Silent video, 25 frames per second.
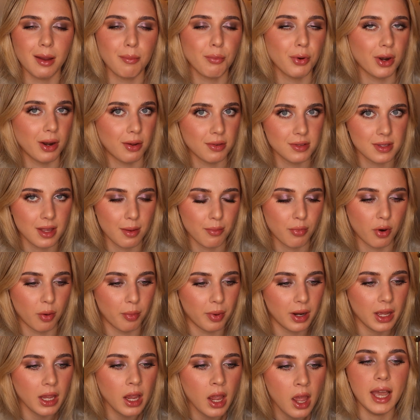I pronounced that
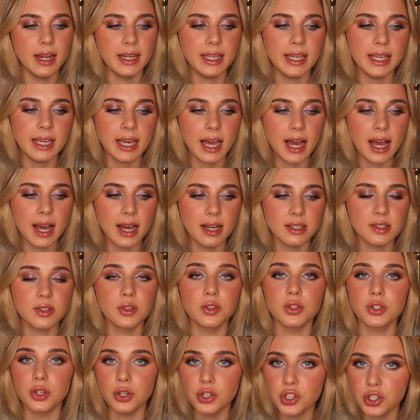properly. And he has
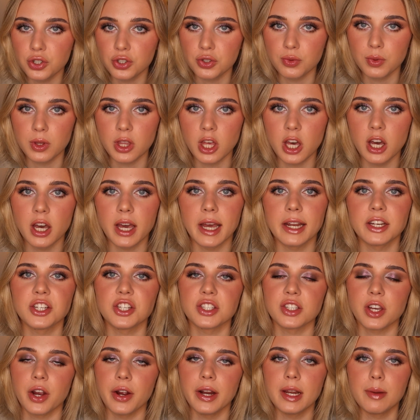two children with her, and
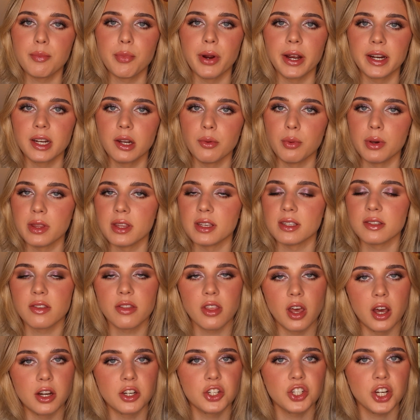she's currently pregnant with his
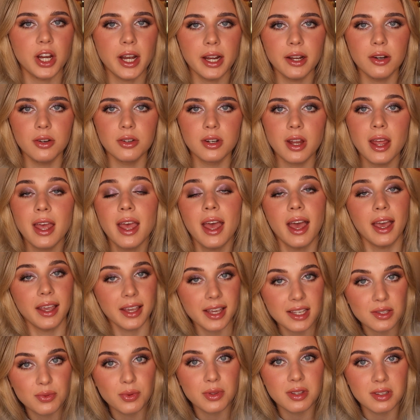third child. And
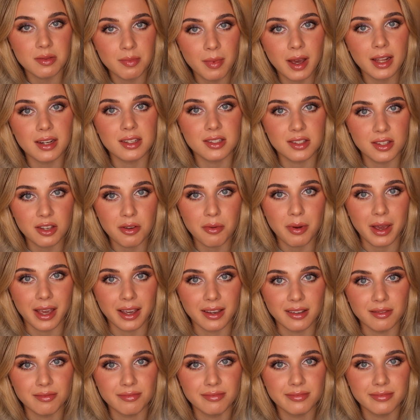guess what this man is
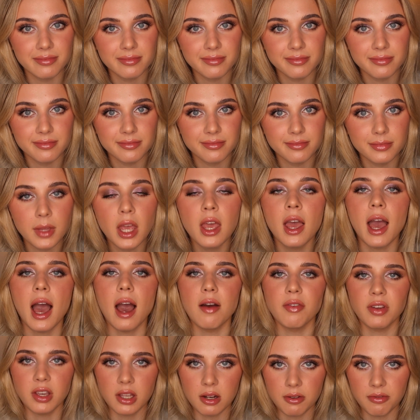doing?
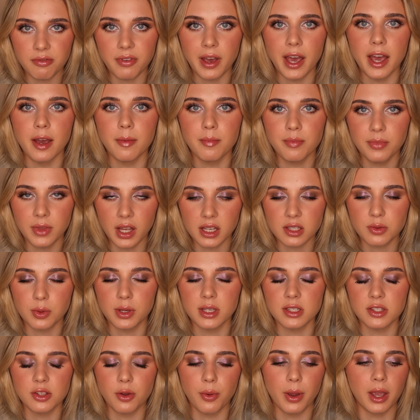Having an affair. That's what
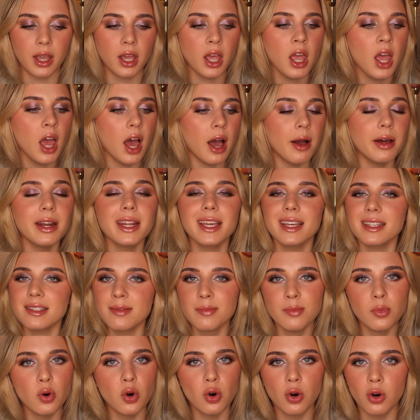he's doing. And it gets
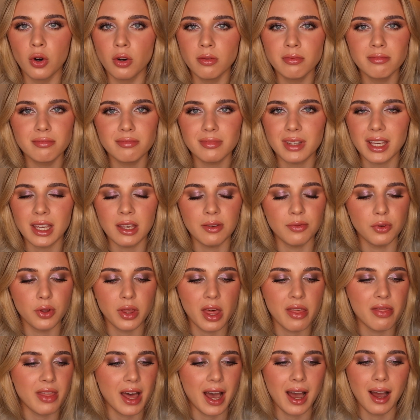more evil
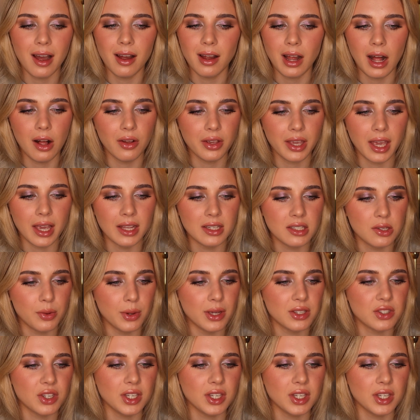than that. I'll get into it.